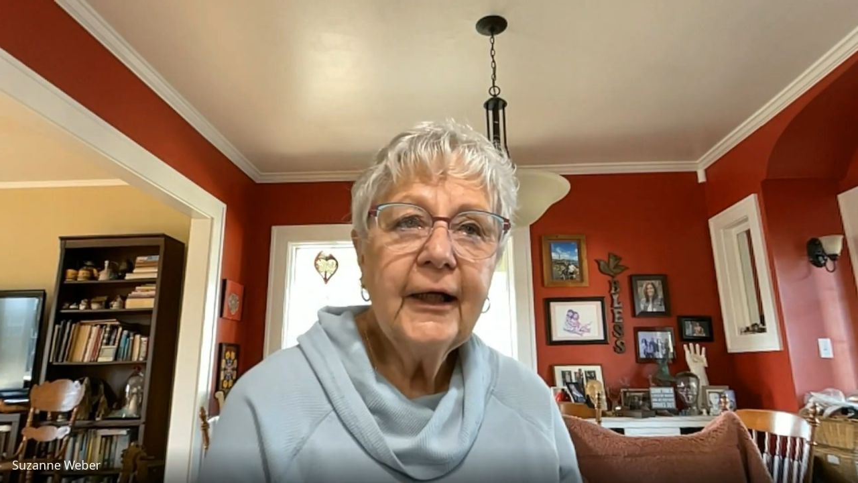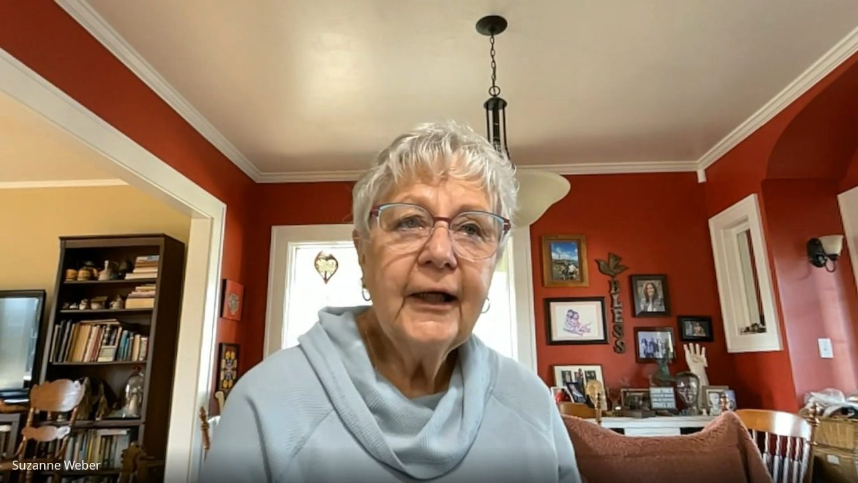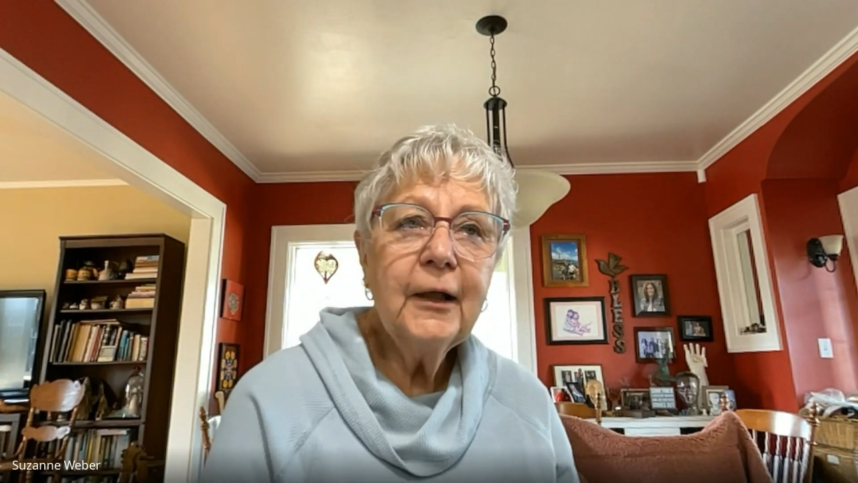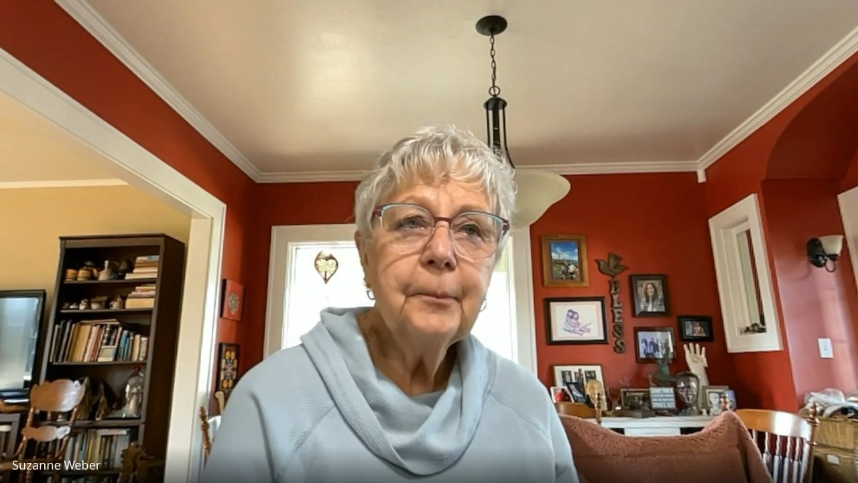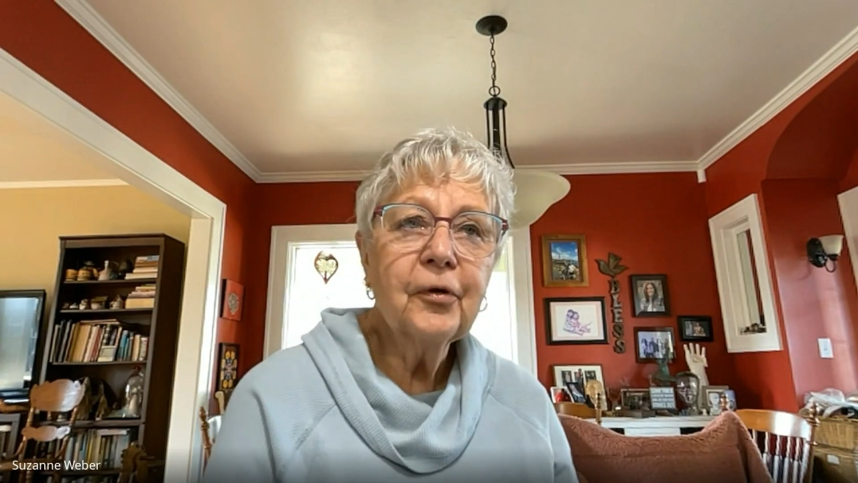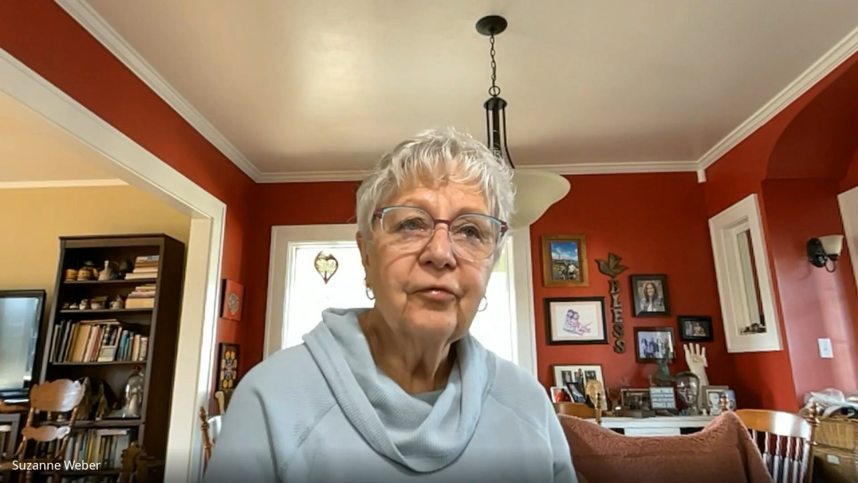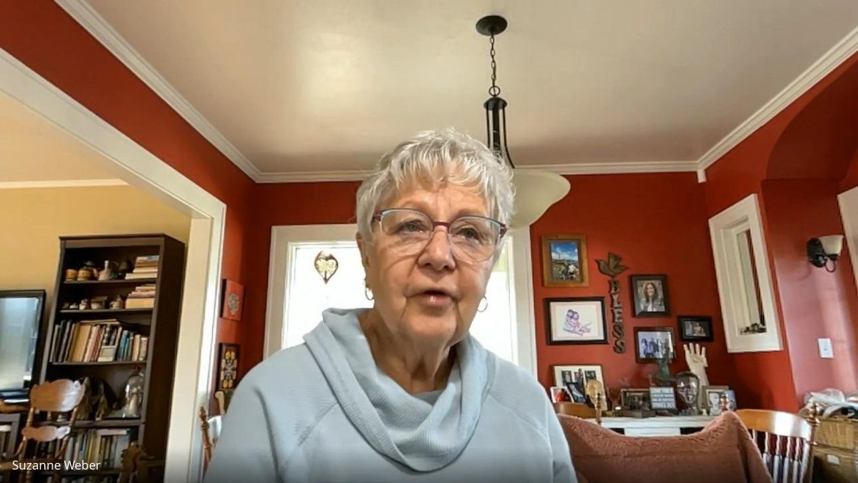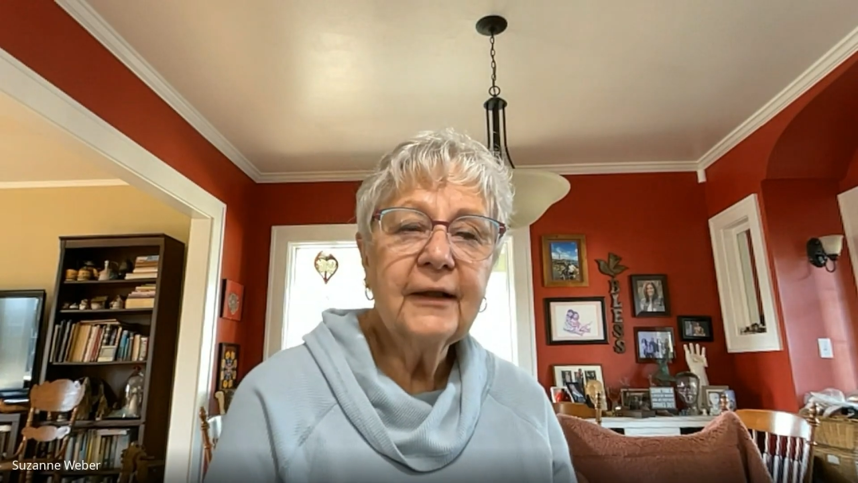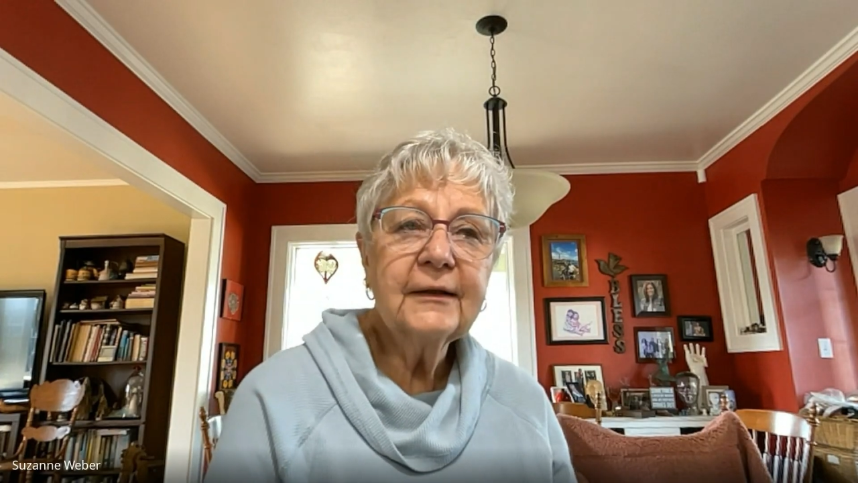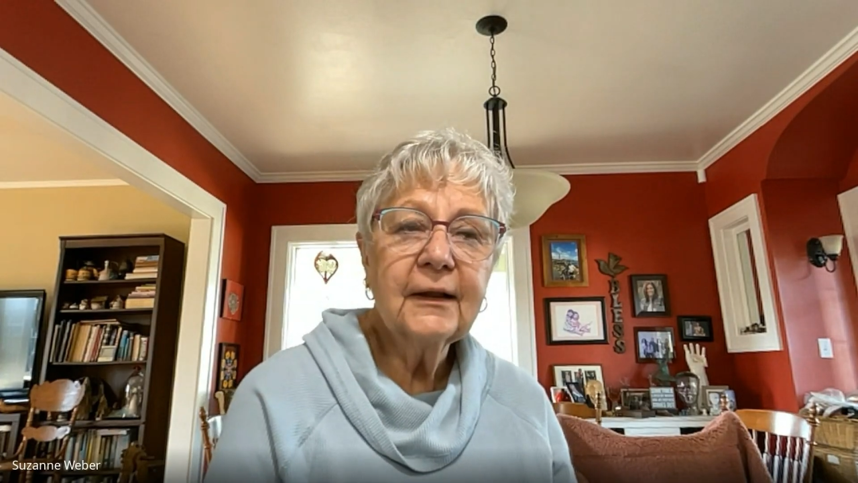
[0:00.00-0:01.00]
he
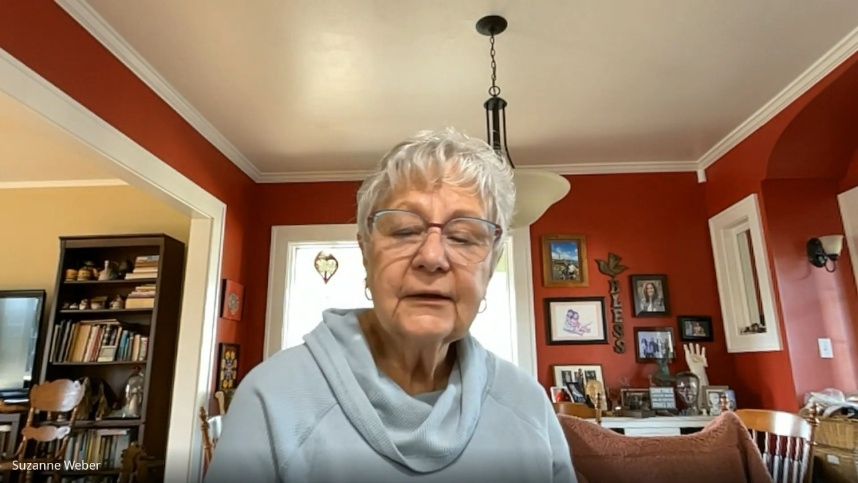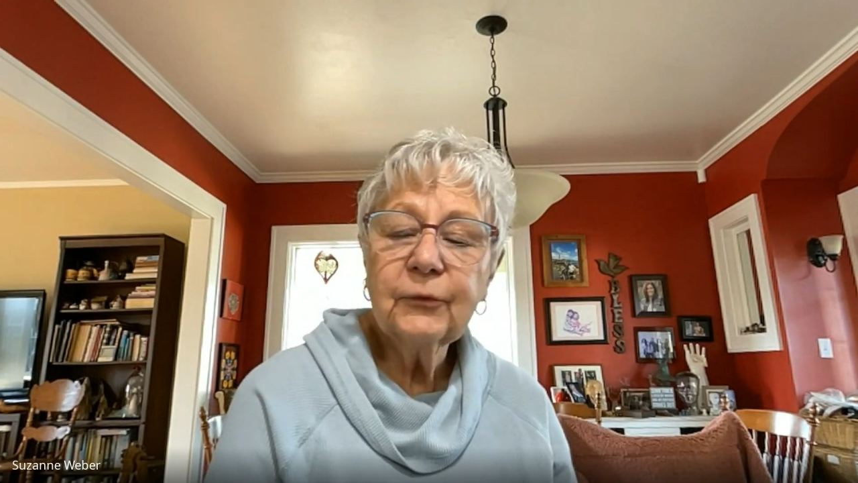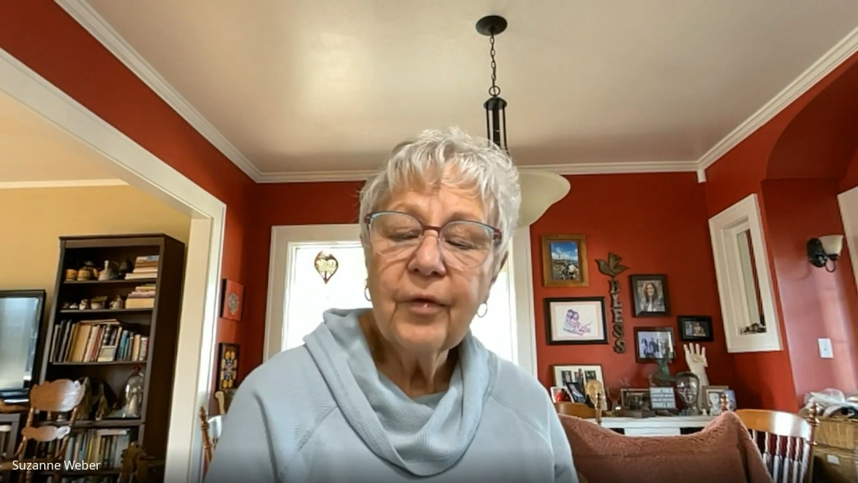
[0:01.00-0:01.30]
provides us